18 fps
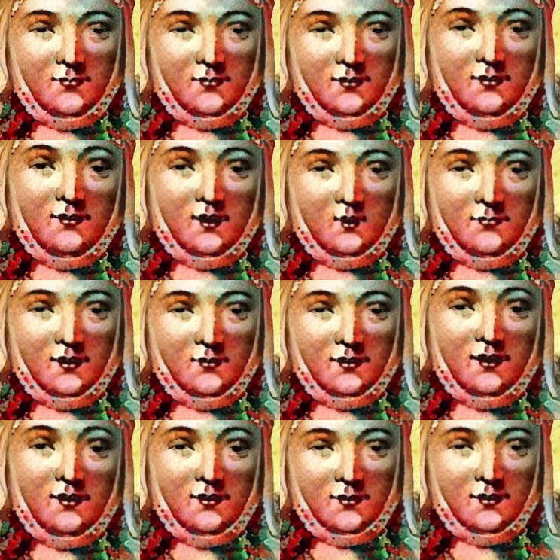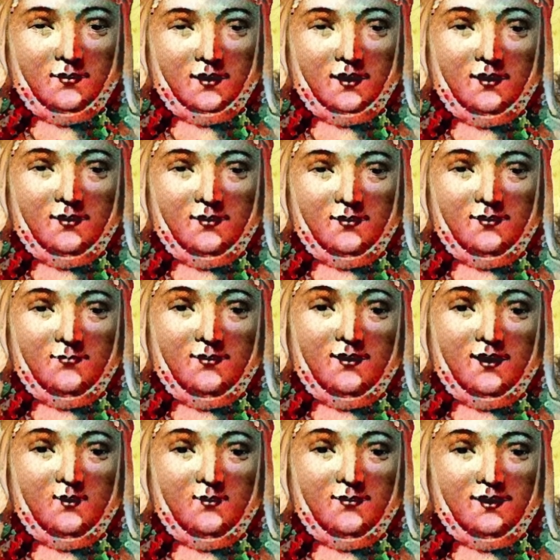As a consequence,
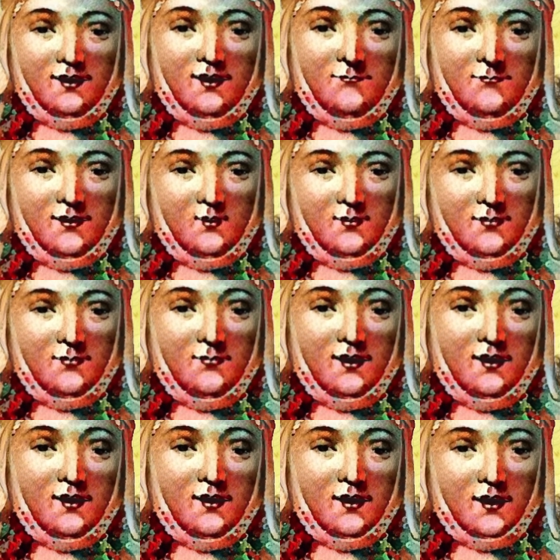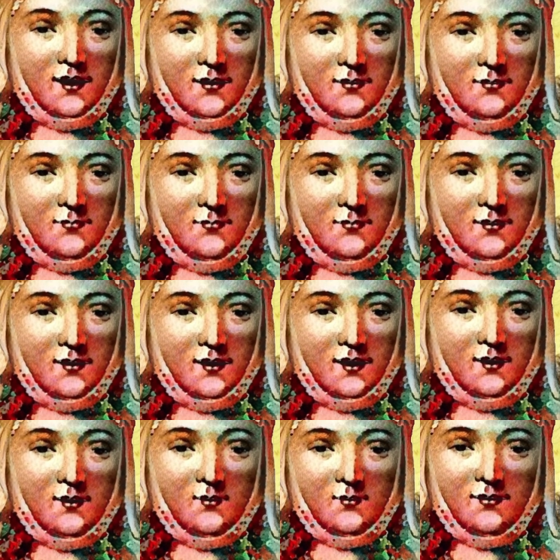Louis VII and I
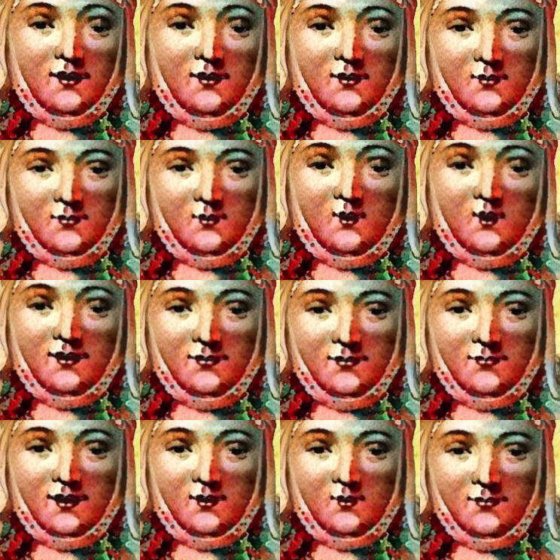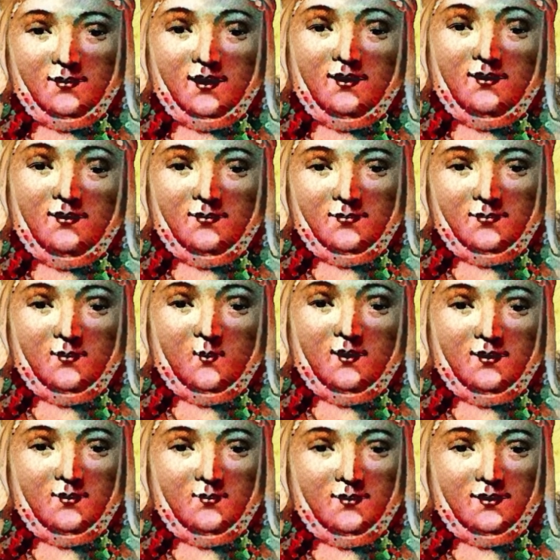became King and Queen of
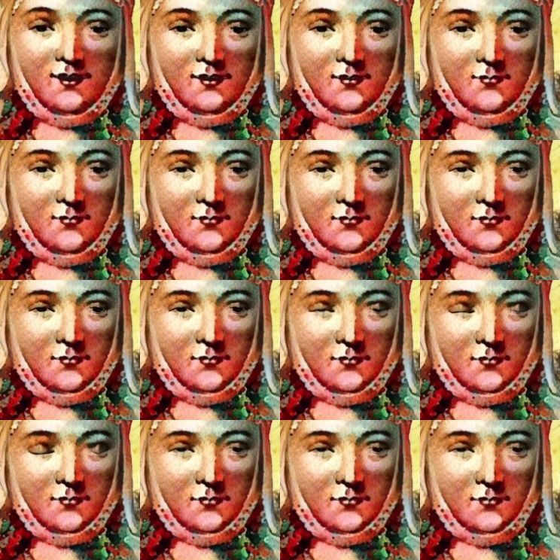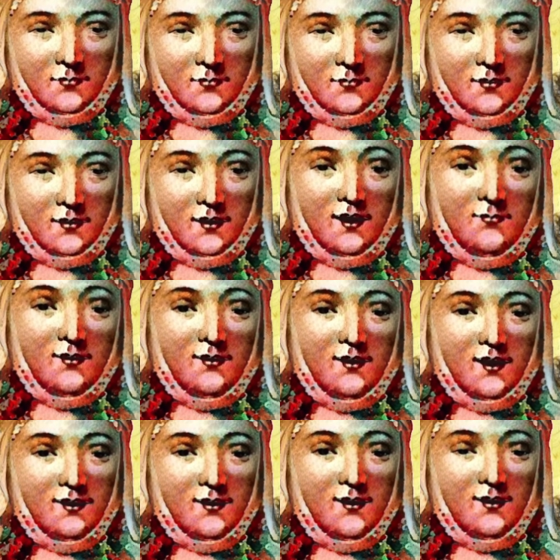France.
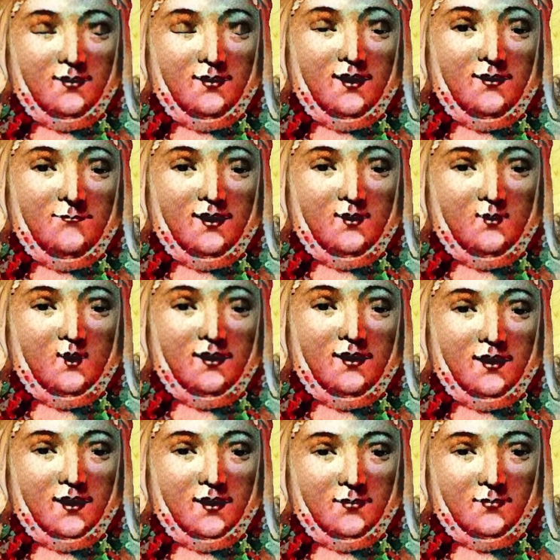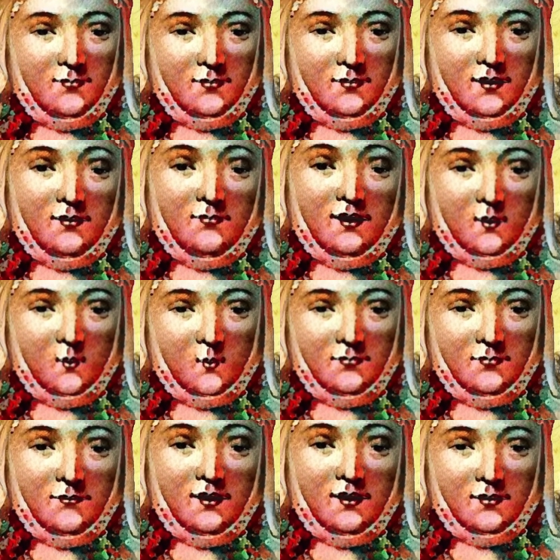Louis was 17, and I
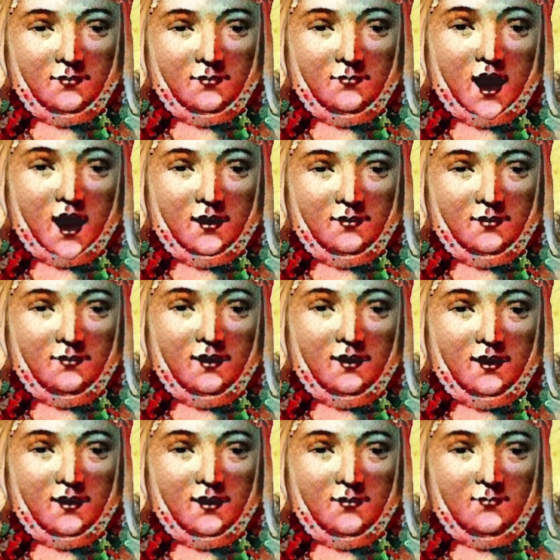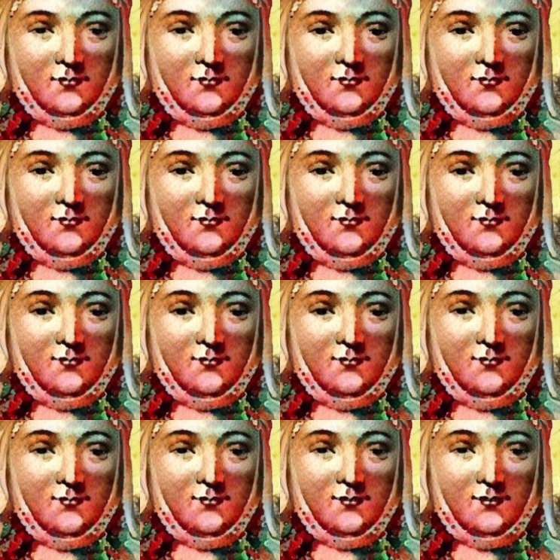was about 14.
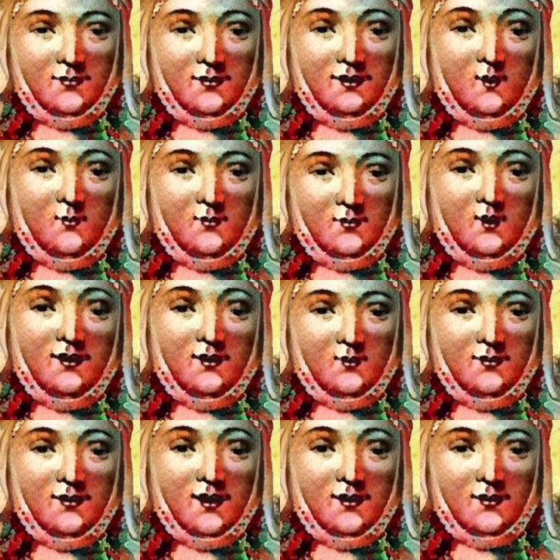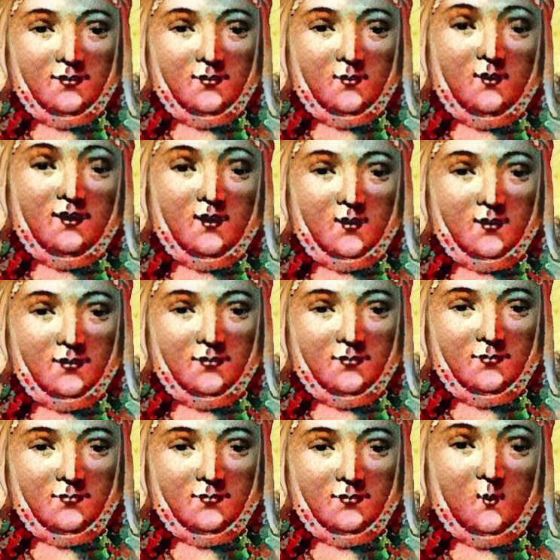2 kids on the
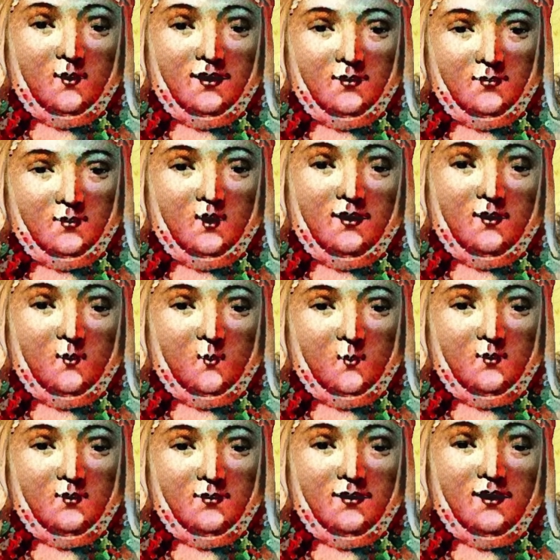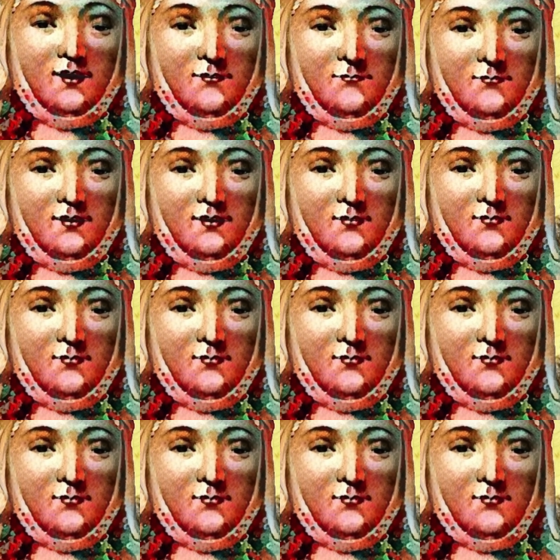throne, what a time was that!